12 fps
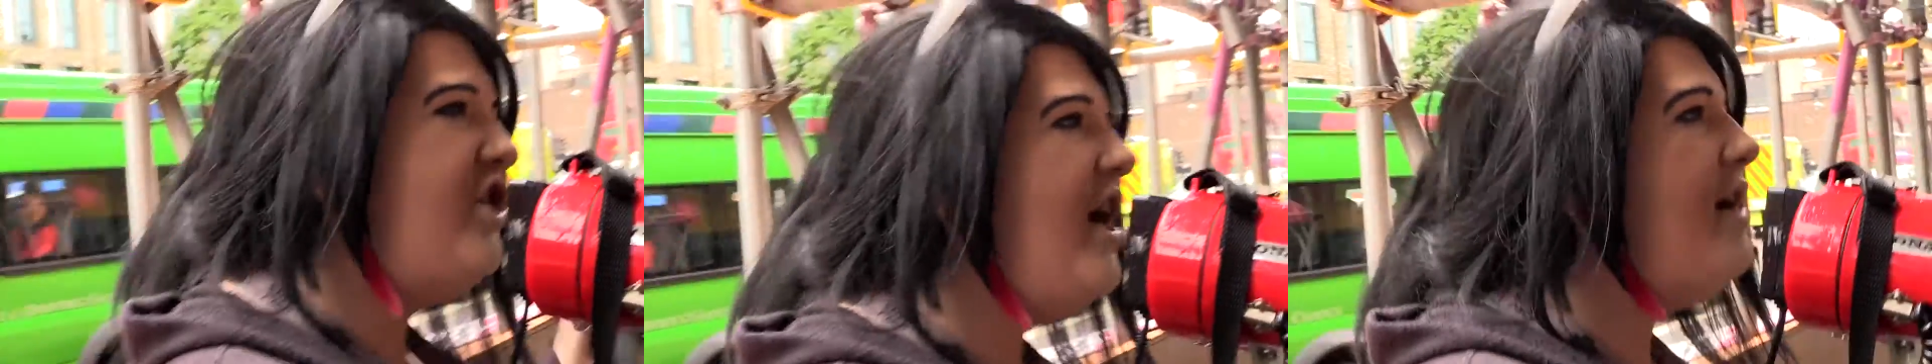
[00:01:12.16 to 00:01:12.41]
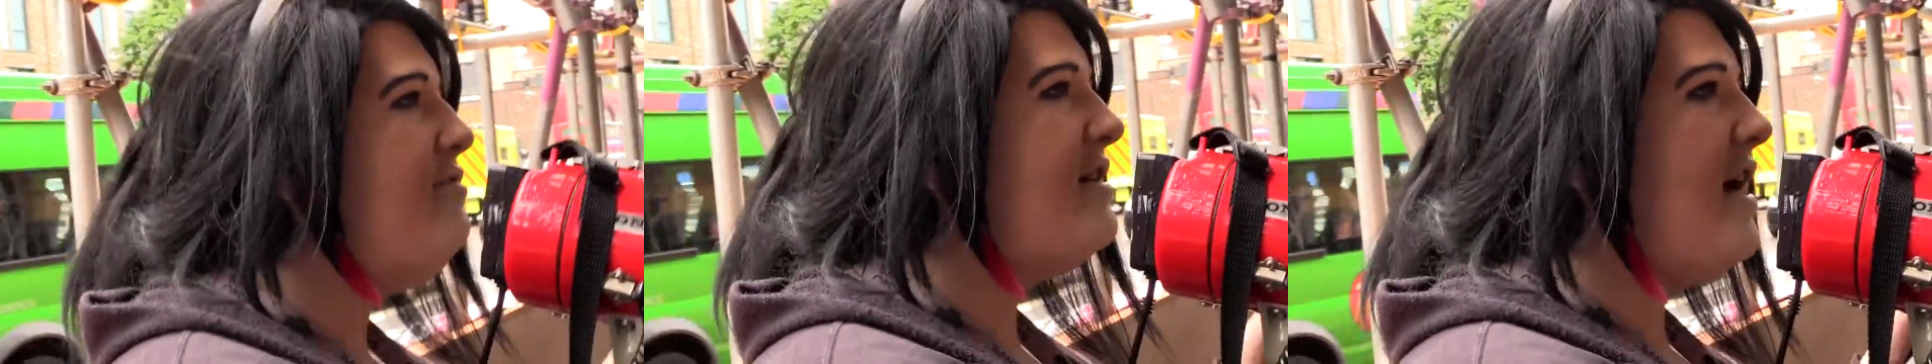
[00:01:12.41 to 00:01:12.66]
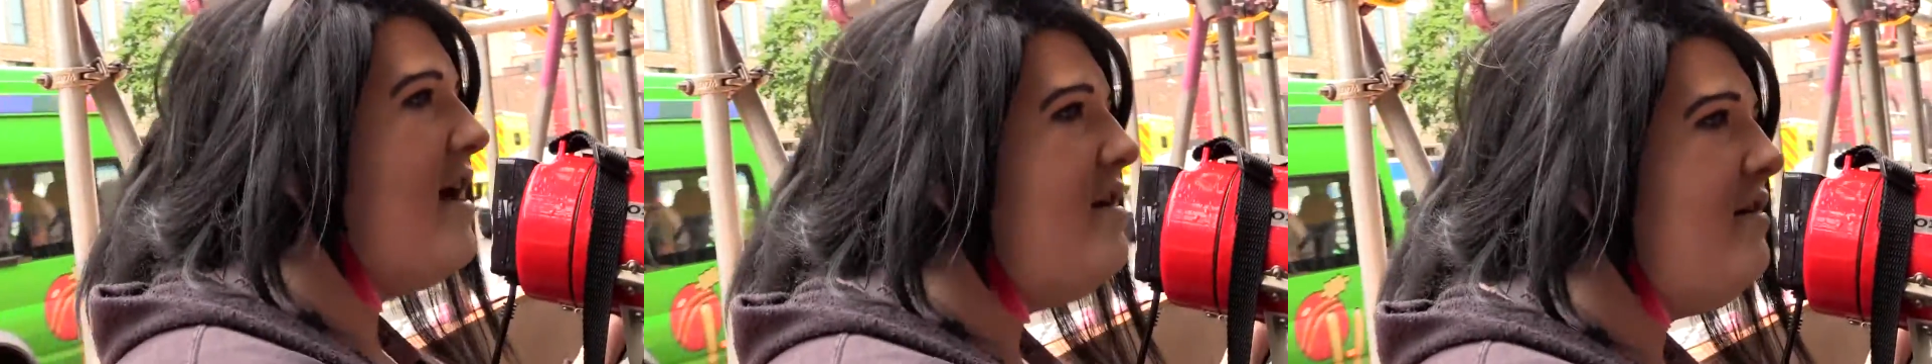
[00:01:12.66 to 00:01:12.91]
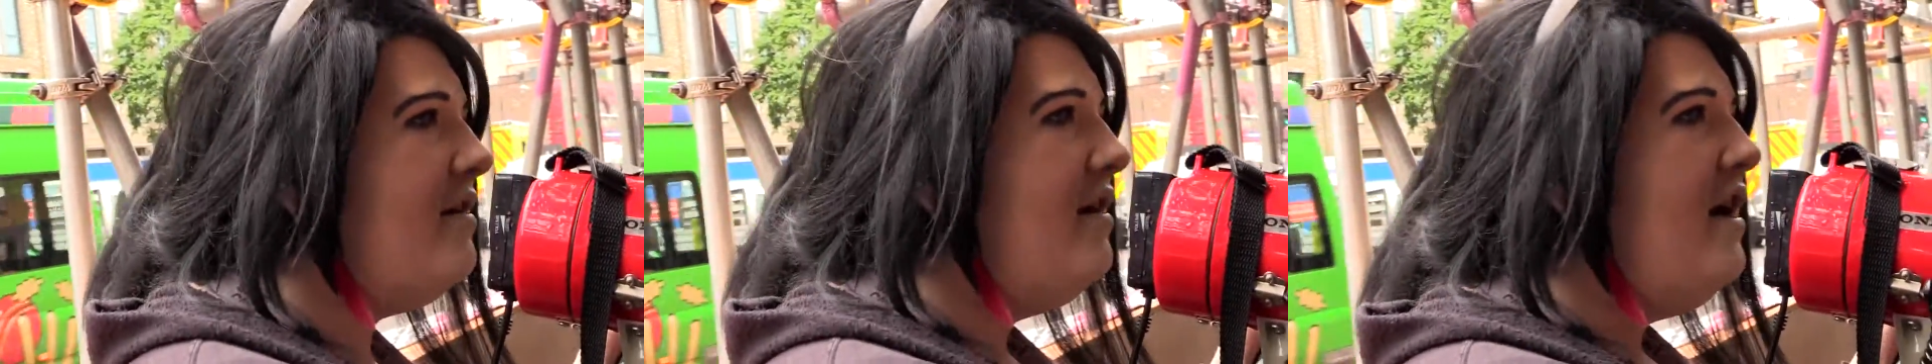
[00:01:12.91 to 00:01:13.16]

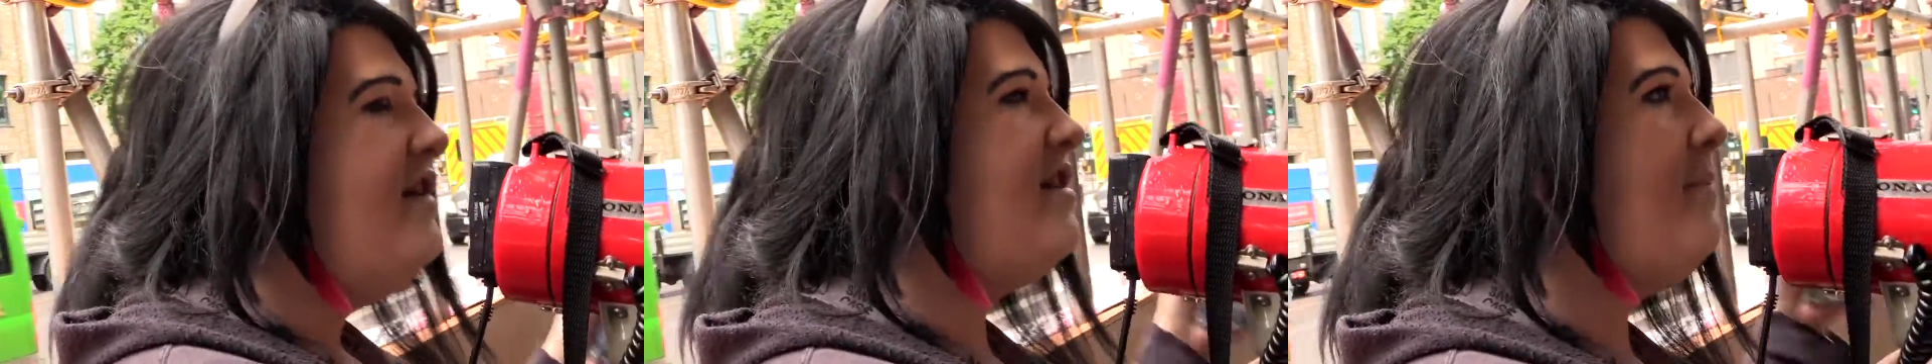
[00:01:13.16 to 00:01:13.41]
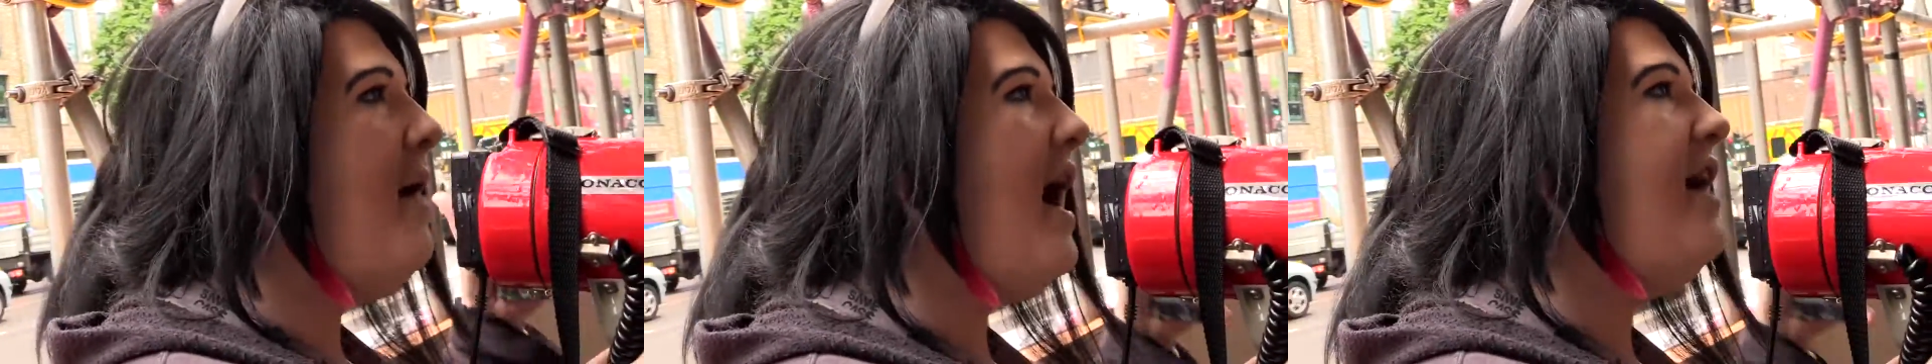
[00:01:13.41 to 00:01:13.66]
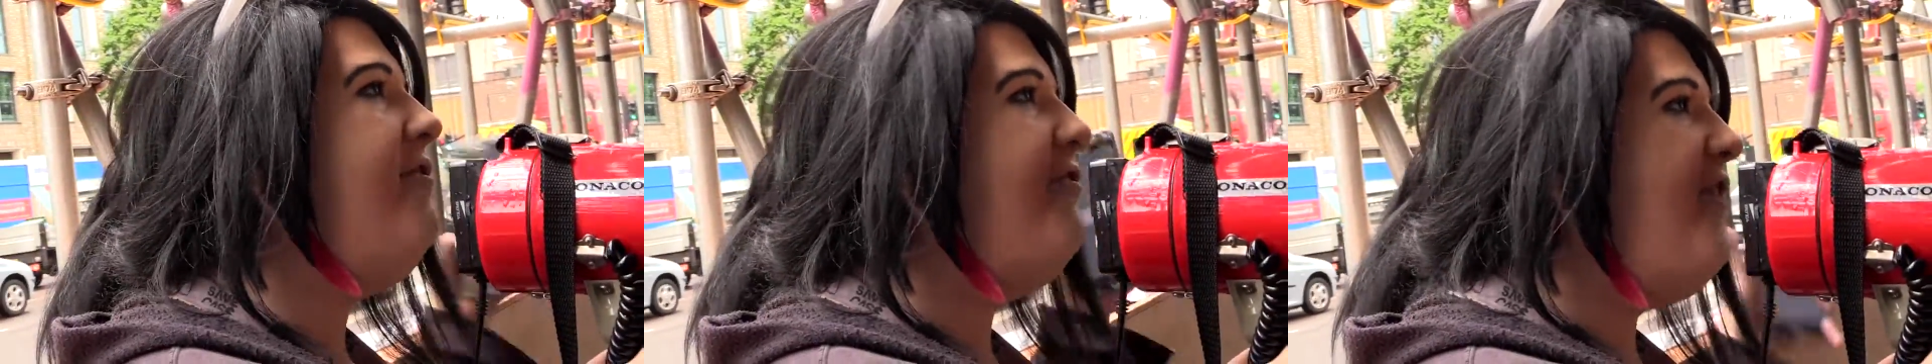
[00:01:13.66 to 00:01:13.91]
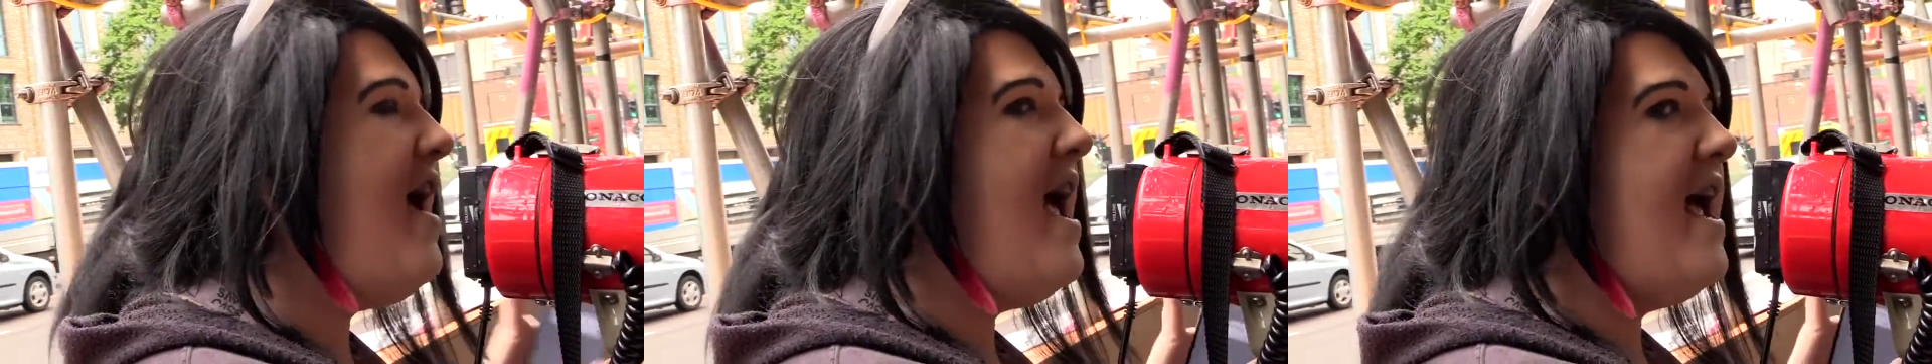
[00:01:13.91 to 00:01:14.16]
student, to my
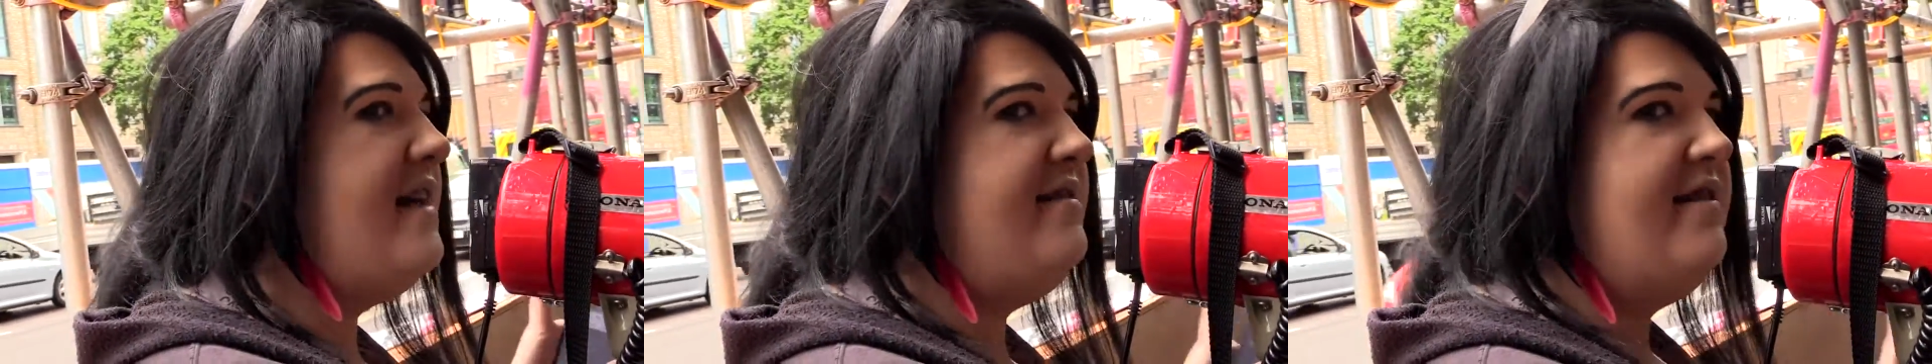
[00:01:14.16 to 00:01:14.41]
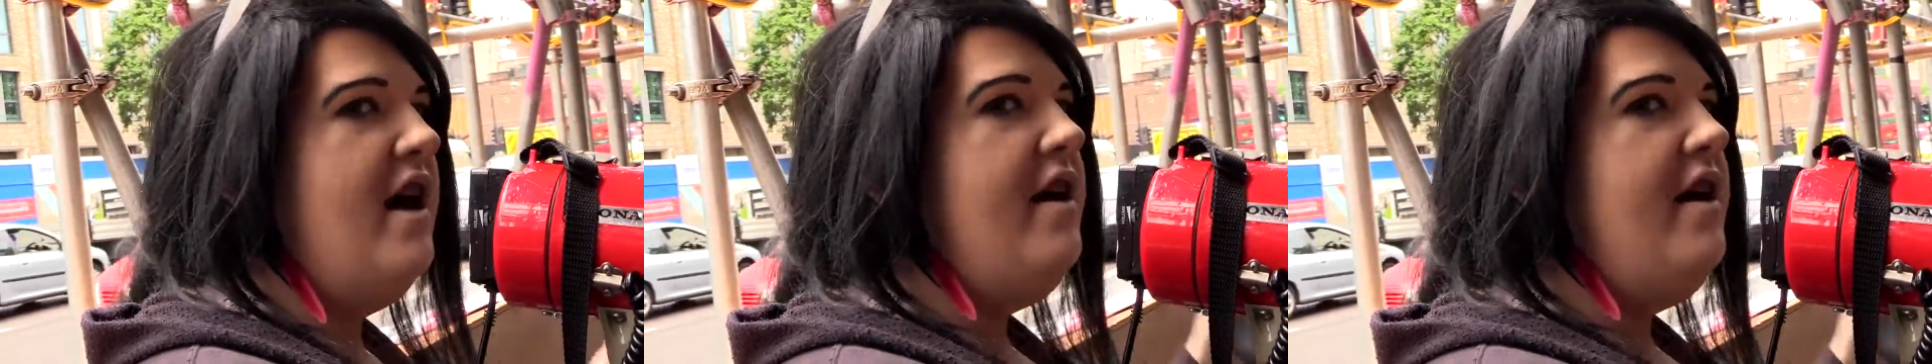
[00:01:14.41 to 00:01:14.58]
face,